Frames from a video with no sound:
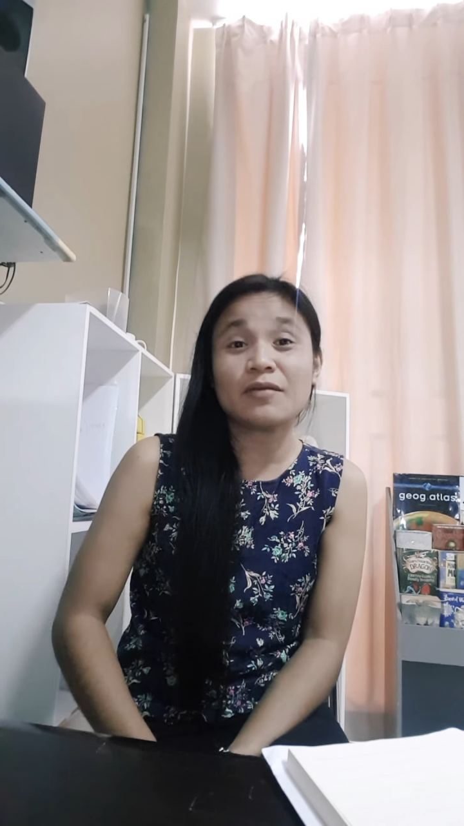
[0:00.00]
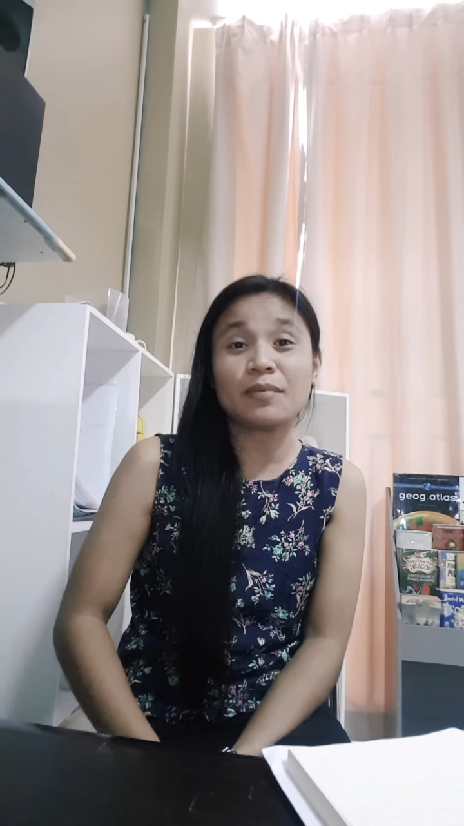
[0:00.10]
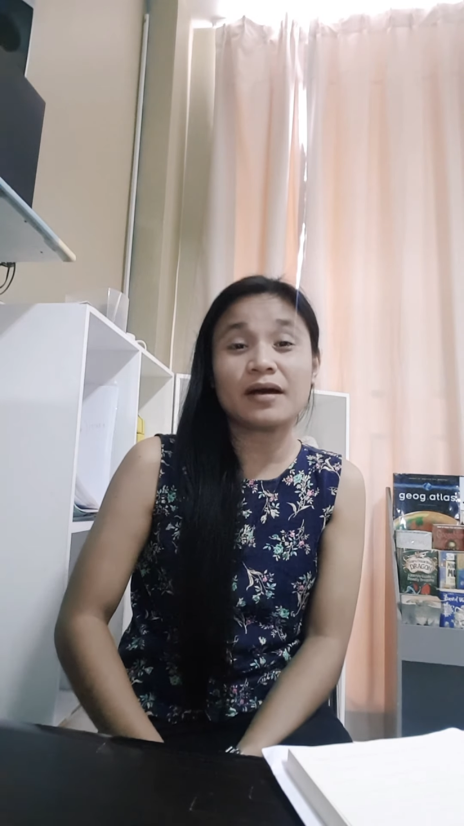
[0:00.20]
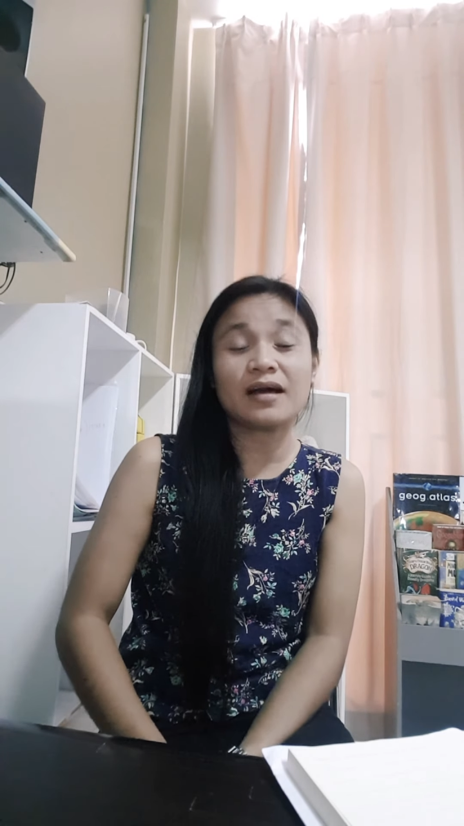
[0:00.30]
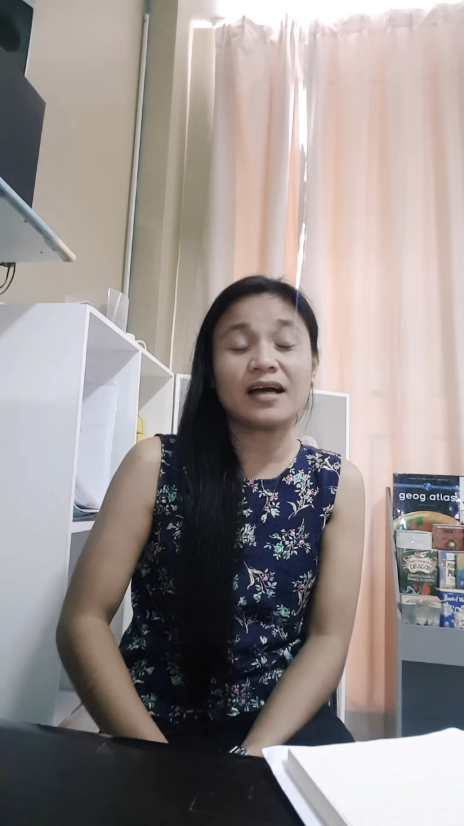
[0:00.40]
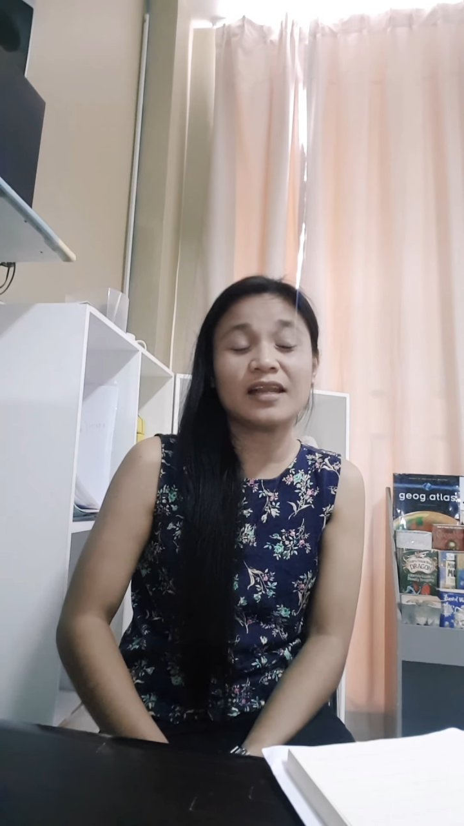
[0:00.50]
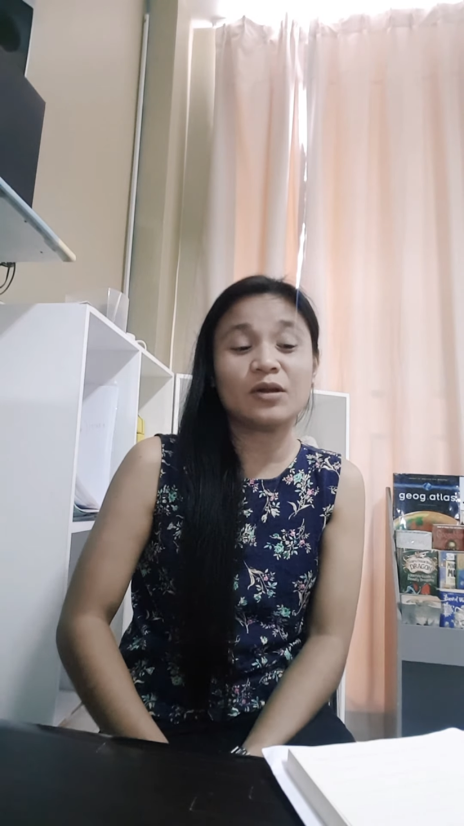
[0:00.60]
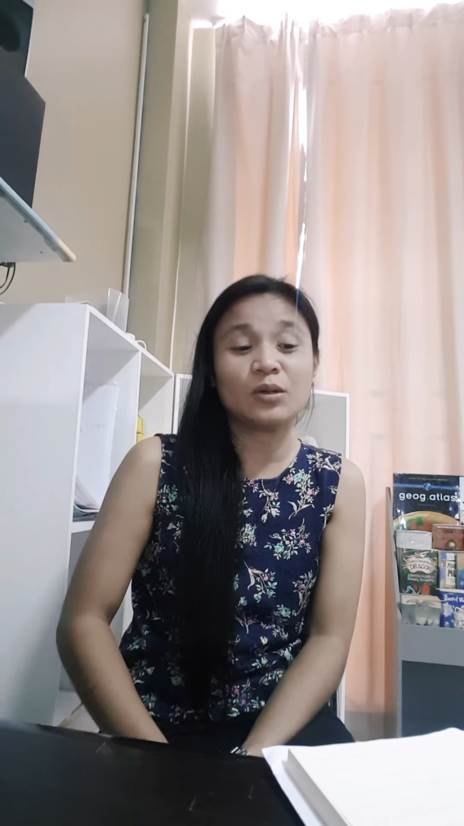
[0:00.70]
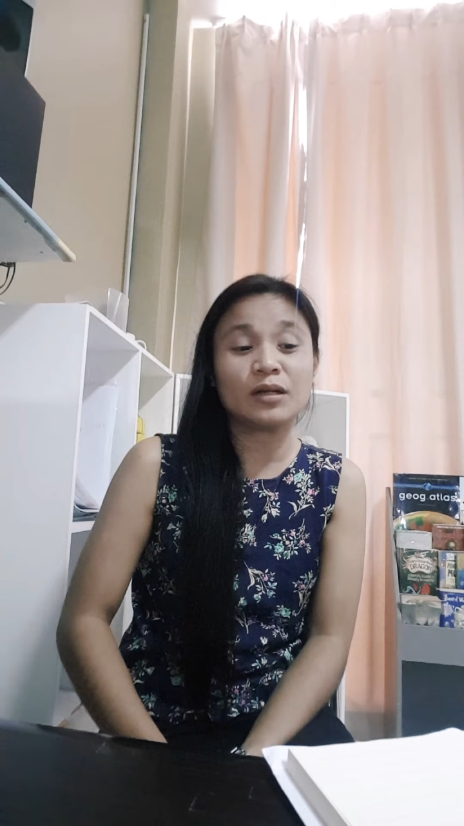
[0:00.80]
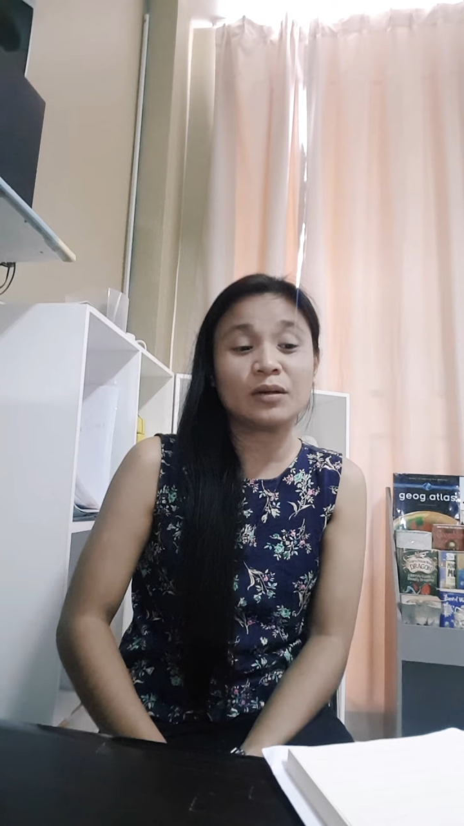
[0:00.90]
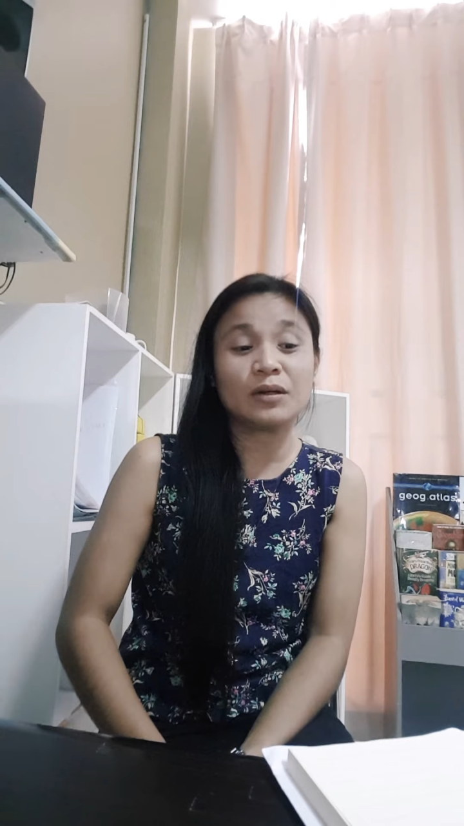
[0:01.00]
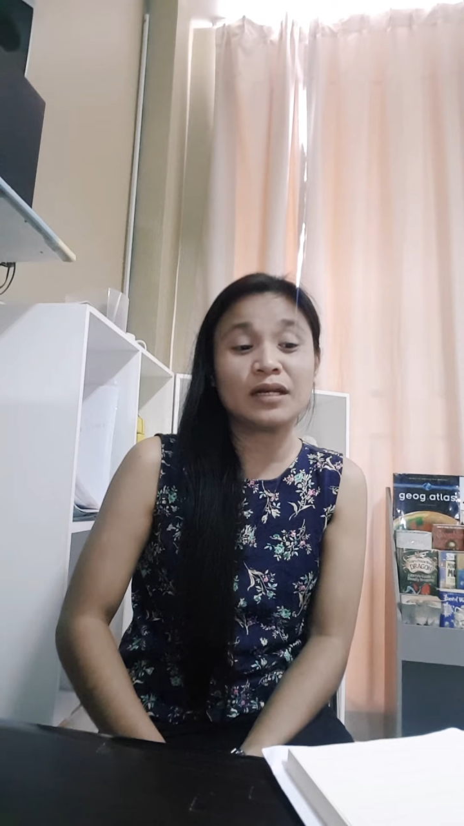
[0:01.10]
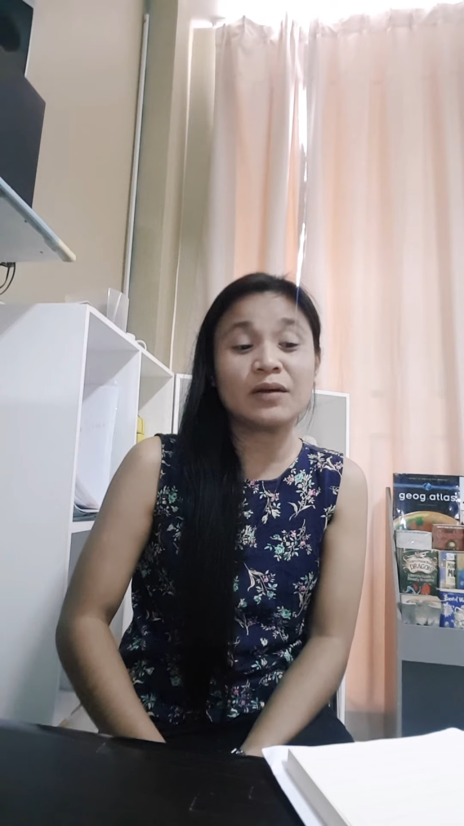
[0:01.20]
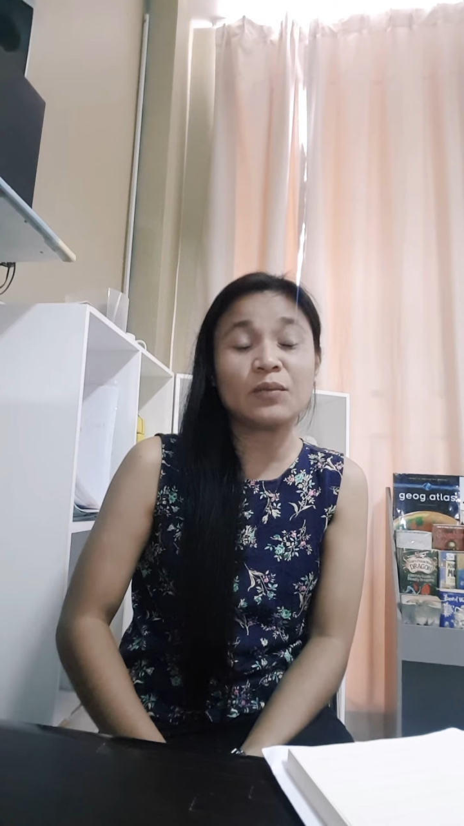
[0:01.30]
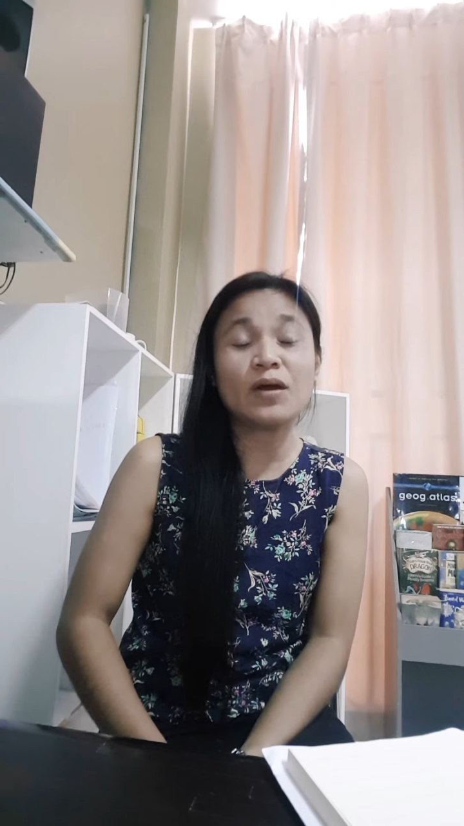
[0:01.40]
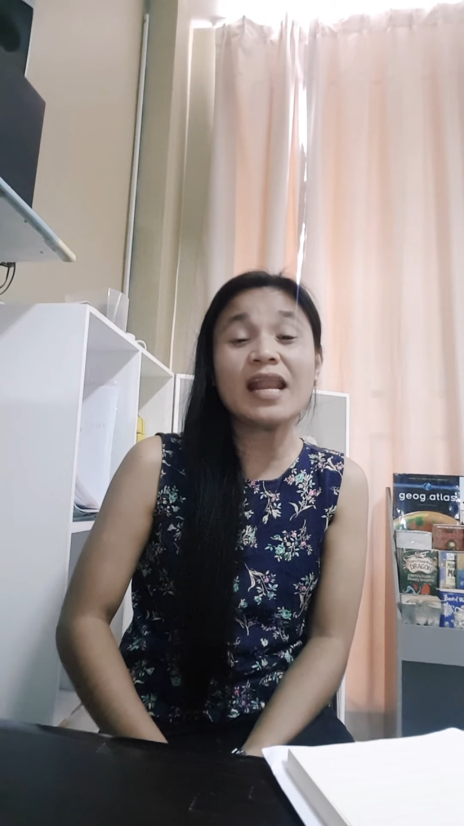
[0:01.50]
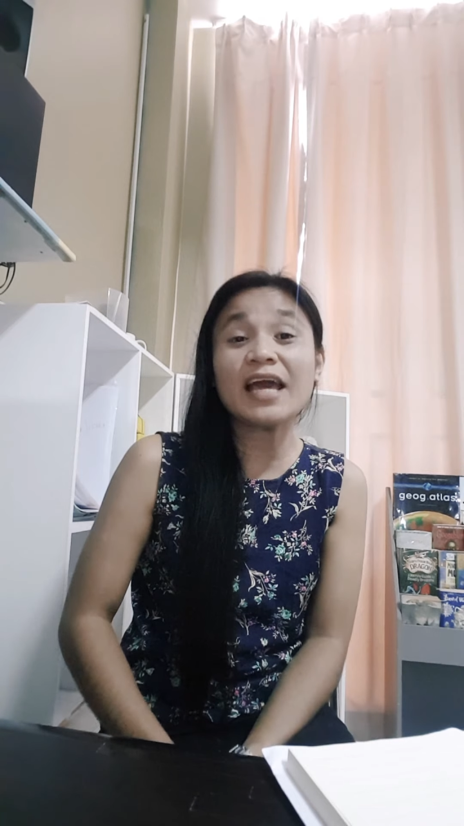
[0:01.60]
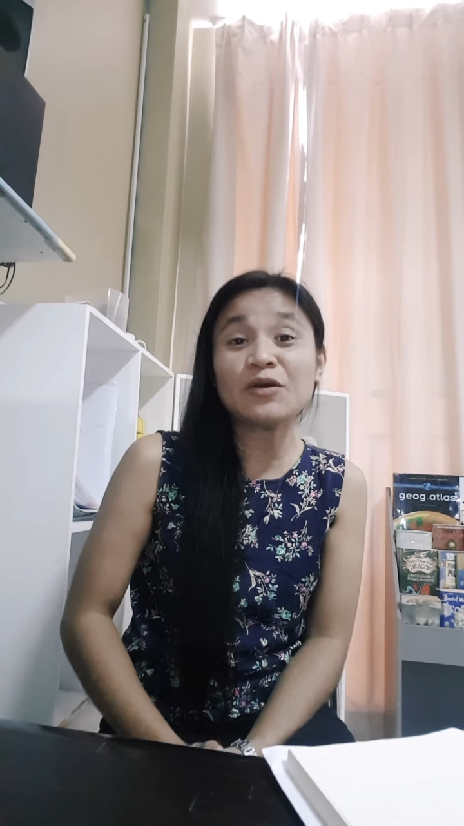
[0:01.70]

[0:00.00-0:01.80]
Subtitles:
nawala